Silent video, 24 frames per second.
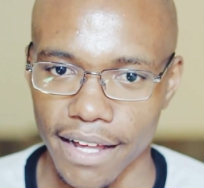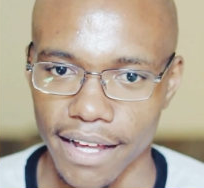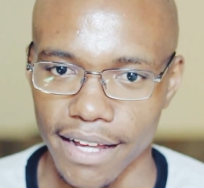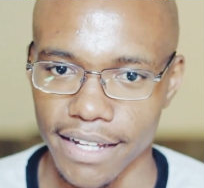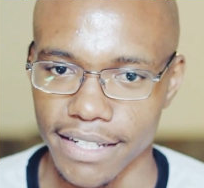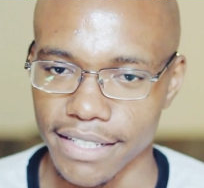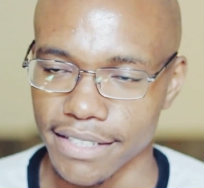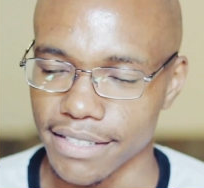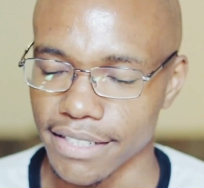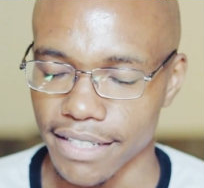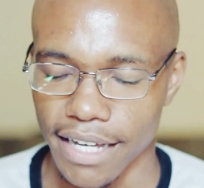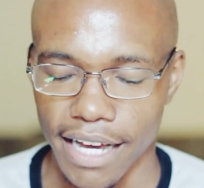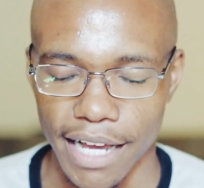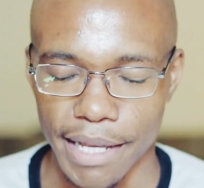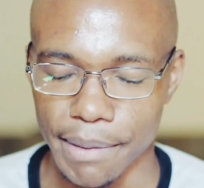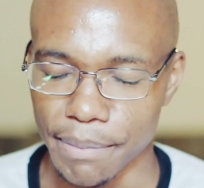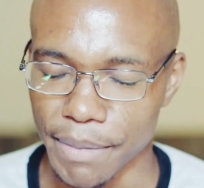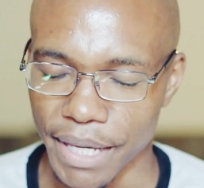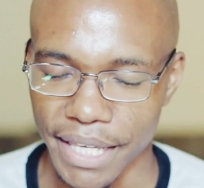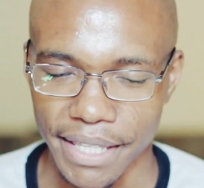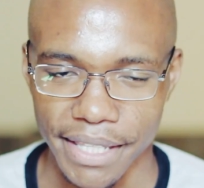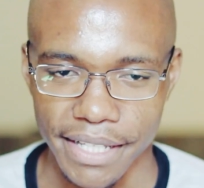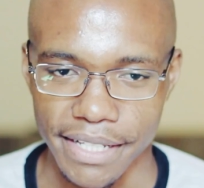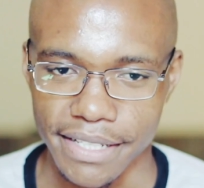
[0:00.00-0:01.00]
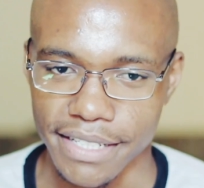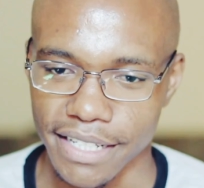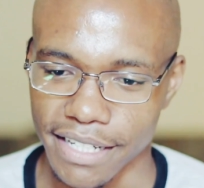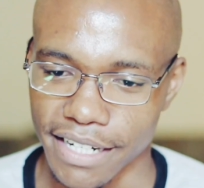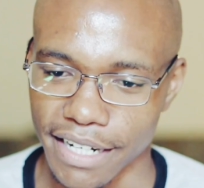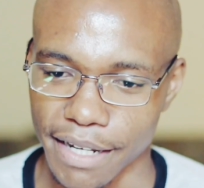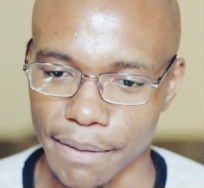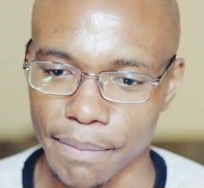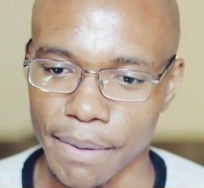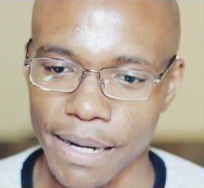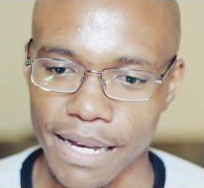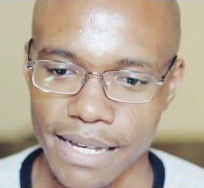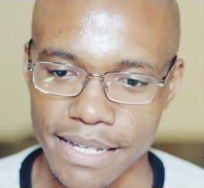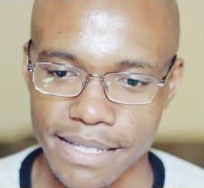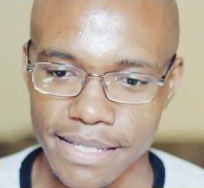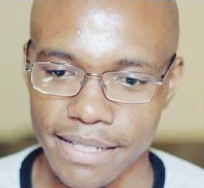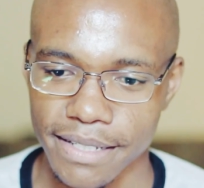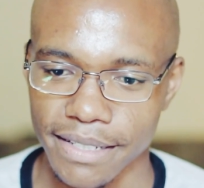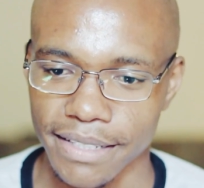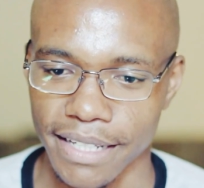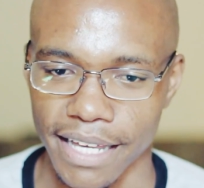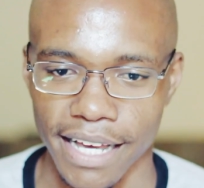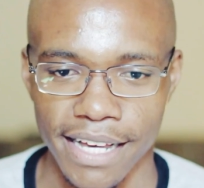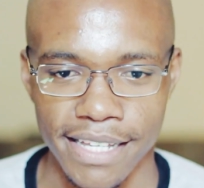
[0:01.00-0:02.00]
and I made it and I
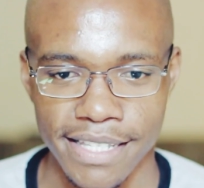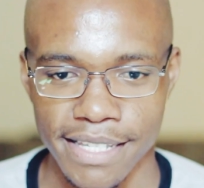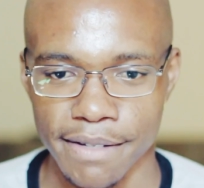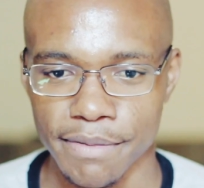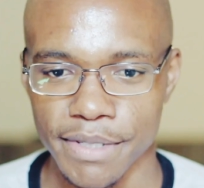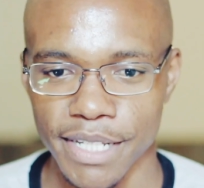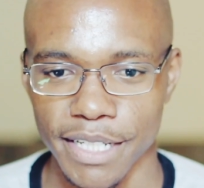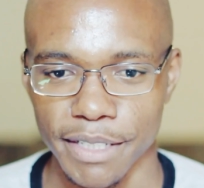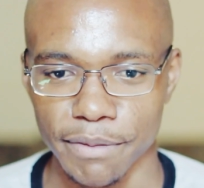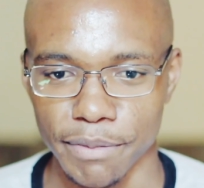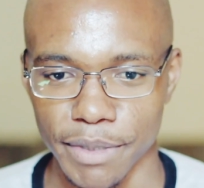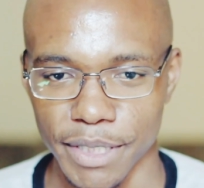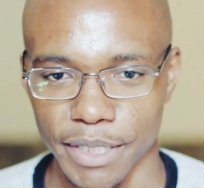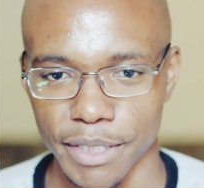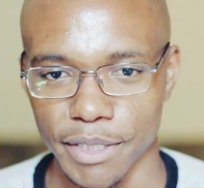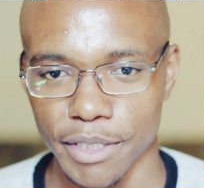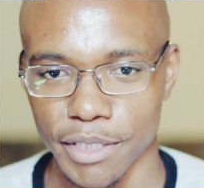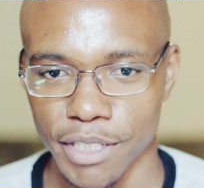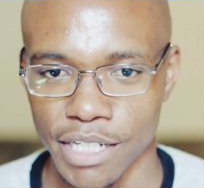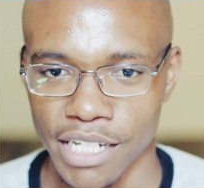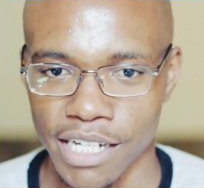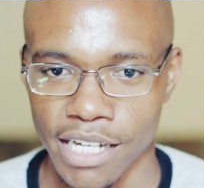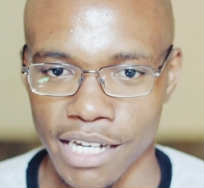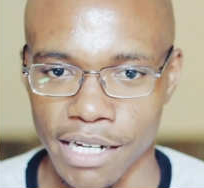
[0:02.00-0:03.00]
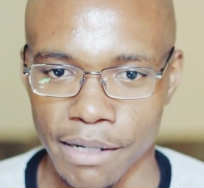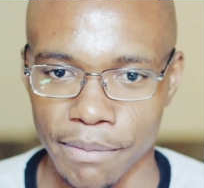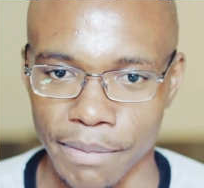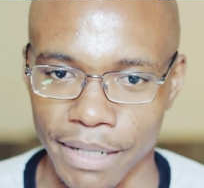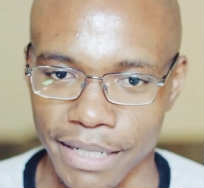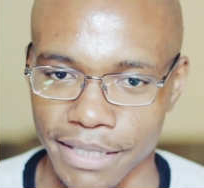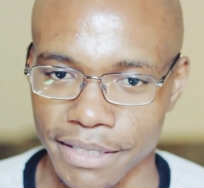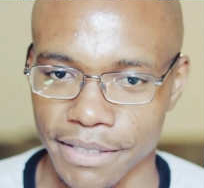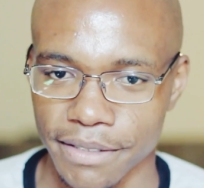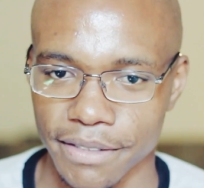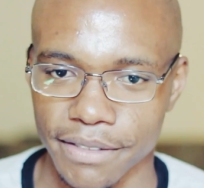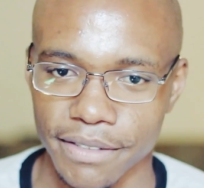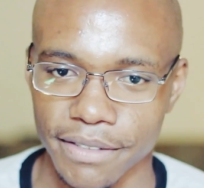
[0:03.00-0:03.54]
passed. They accepted me. But